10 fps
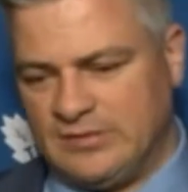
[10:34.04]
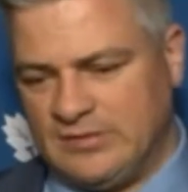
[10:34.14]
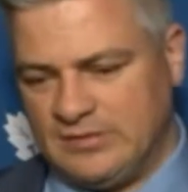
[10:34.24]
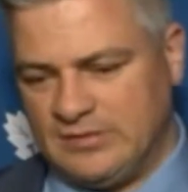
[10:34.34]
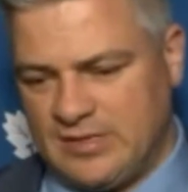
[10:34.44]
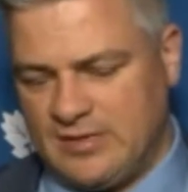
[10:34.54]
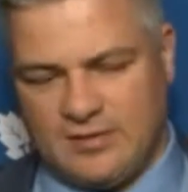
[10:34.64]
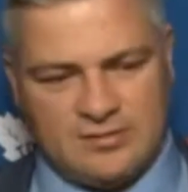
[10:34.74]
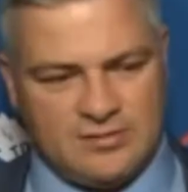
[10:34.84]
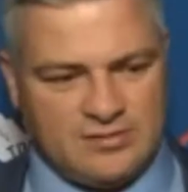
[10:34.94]
to that
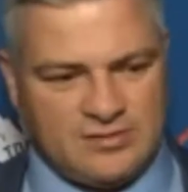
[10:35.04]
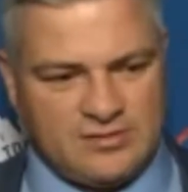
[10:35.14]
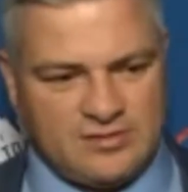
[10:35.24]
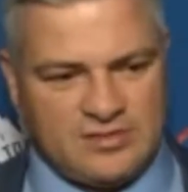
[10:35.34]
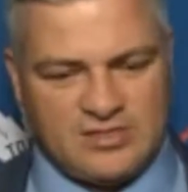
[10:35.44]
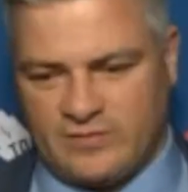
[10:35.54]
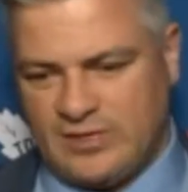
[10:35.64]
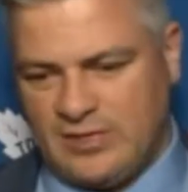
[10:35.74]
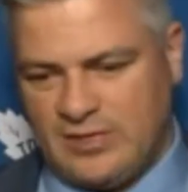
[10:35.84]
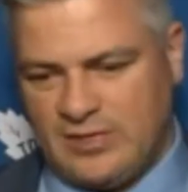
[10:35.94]
end, it's a successful
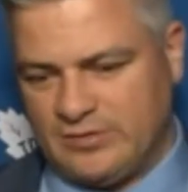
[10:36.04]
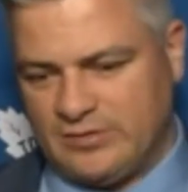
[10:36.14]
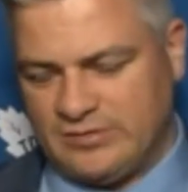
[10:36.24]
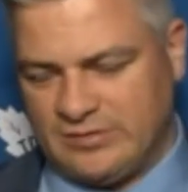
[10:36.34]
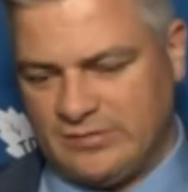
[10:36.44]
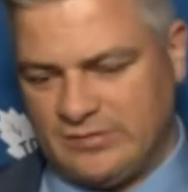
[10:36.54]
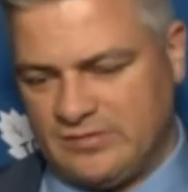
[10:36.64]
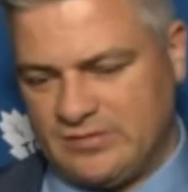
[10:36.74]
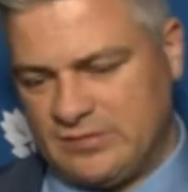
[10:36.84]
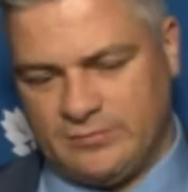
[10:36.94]
night. But
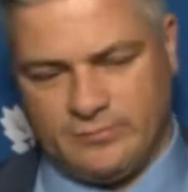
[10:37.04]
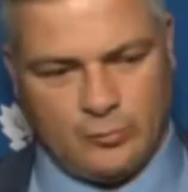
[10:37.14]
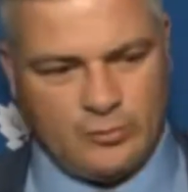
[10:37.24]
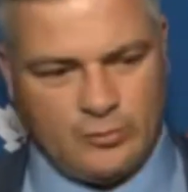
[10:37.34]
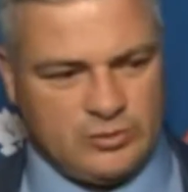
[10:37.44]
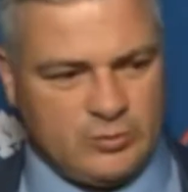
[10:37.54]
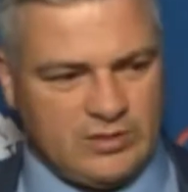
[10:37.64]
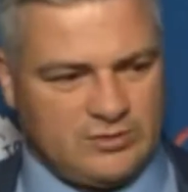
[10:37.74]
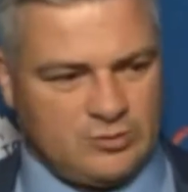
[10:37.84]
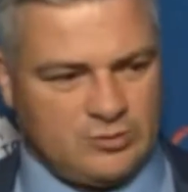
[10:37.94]
obviously, wish we got
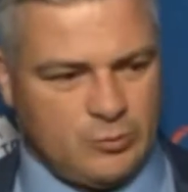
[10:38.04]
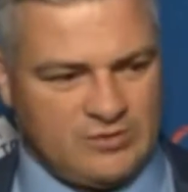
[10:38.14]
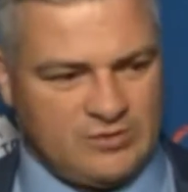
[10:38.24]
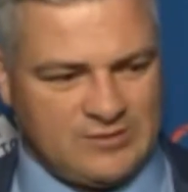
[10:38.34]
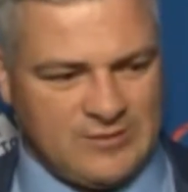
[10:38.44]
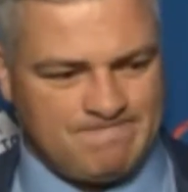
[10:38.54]
the 2 points tonight.